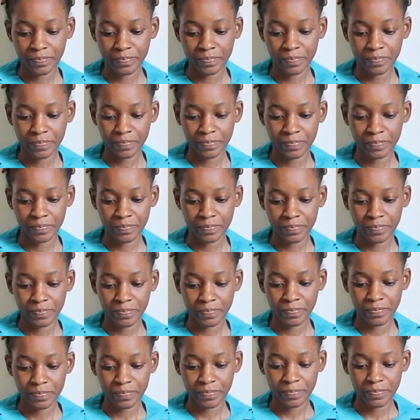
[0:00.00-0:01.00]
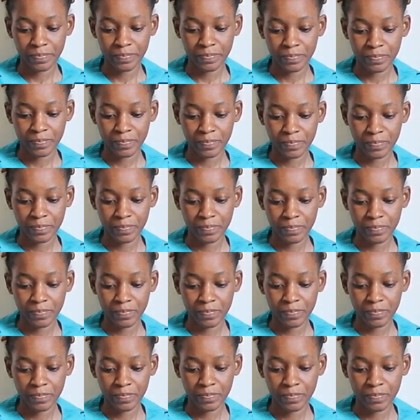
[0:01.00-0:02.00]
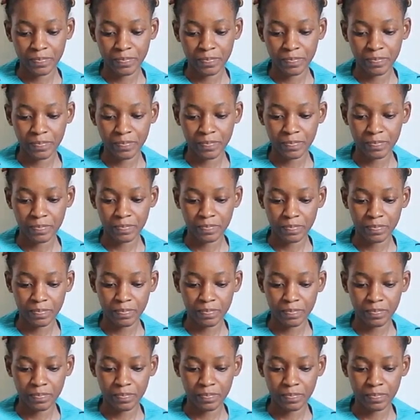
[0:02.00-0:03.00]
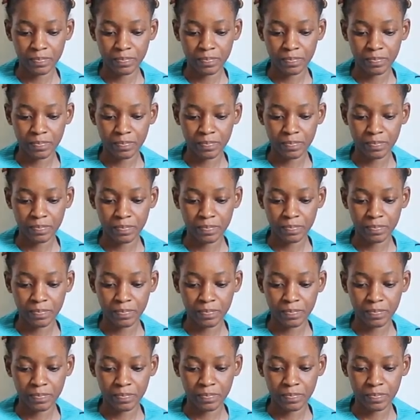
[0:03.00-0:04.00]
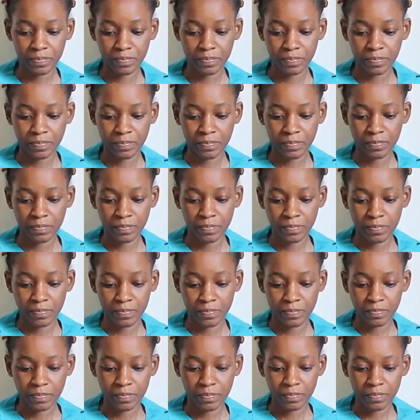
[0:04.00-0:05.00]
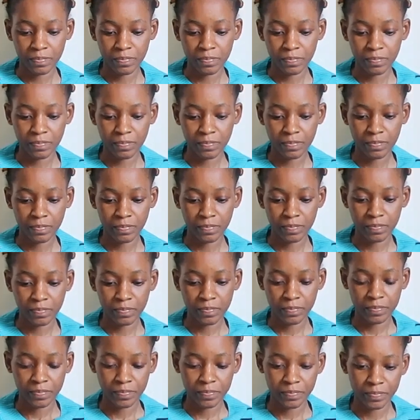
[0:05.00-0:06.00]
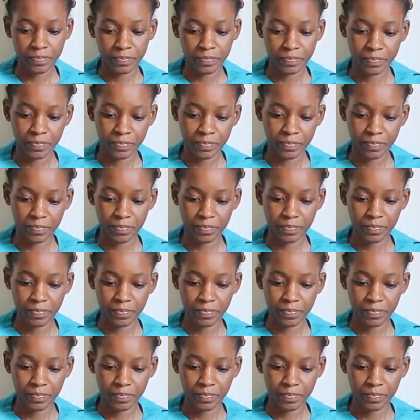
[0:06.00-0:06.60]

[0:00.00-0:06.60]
Nothing is said.